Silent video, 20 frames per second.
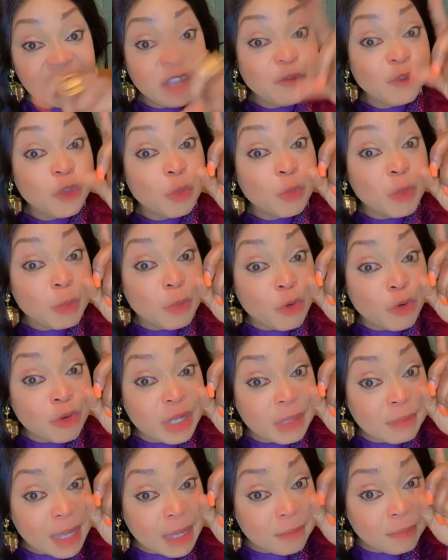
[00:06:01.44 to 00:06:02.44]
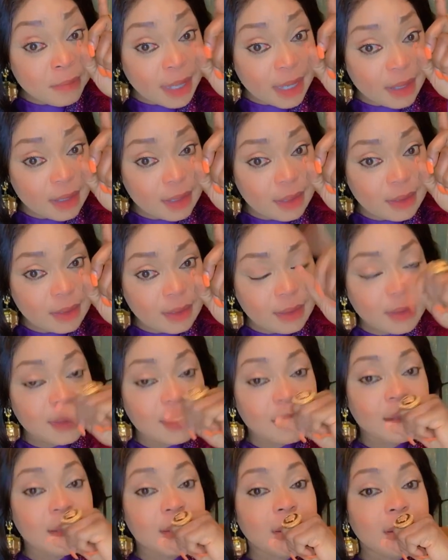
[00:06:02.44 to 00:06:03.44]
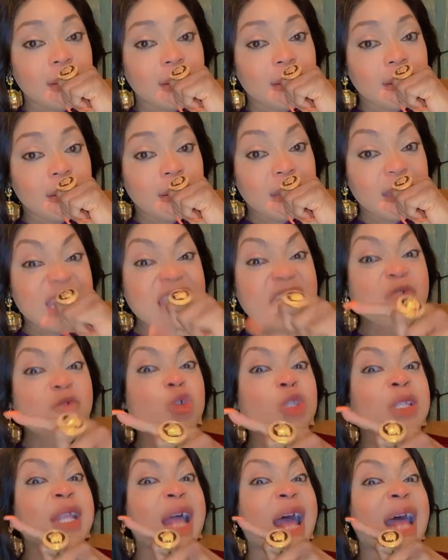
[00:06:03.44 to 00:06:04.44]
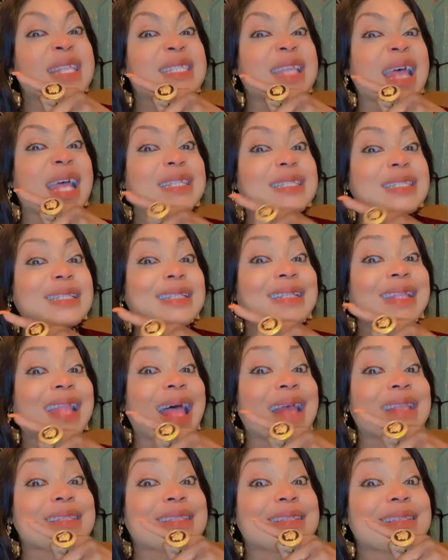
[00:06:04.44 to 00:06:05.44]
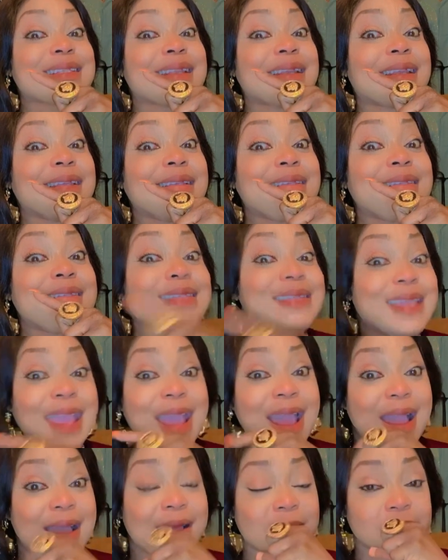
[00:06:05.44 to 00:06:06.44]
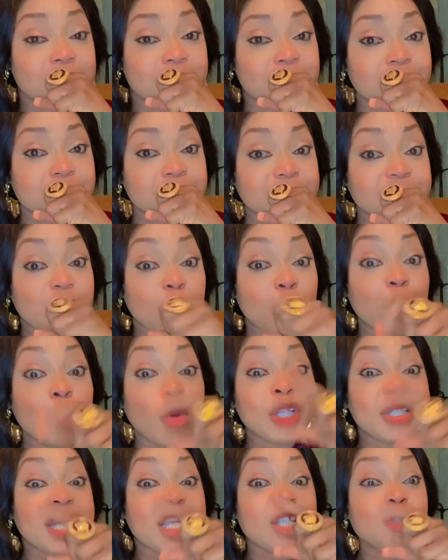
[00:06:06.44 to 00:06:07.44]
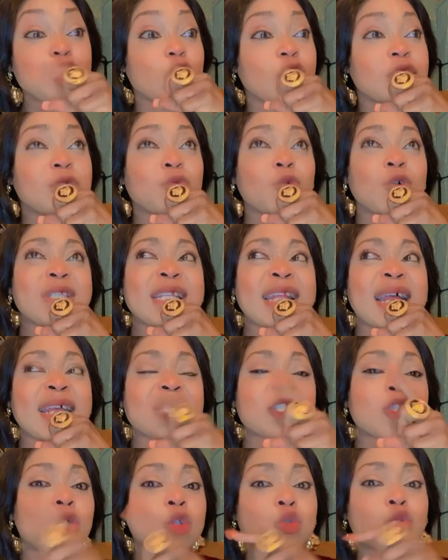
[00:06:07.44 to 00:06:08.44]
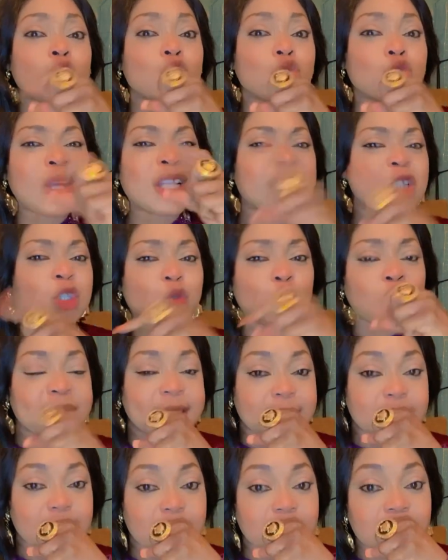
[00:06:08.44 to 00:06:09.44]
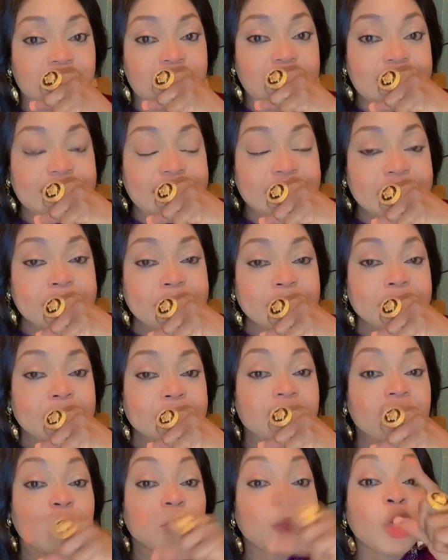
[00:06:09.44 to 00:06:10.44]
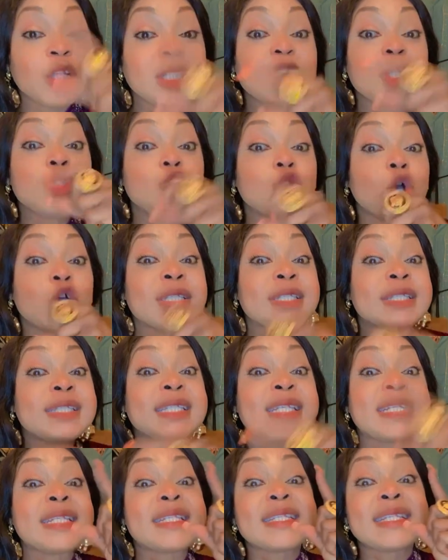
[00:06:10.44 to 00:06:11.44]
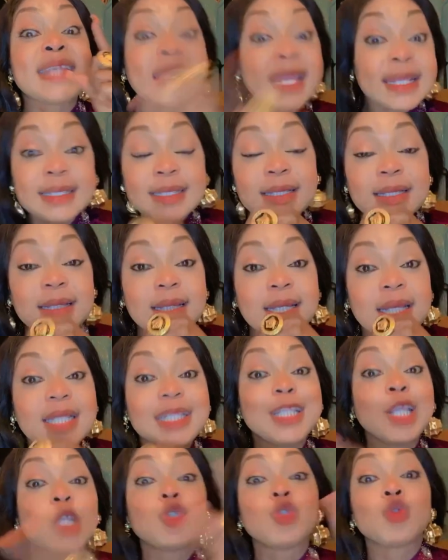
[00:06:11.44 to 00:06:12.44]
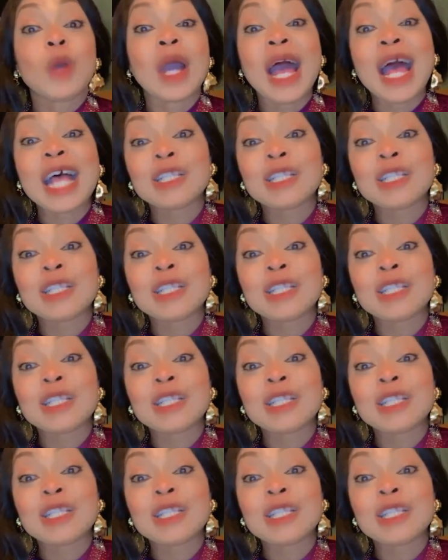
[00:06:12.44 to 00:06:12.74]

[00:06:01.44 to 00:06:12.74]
if you people remember, even as at last year, Bode George, was it last year or 2020? Bode George, she said they should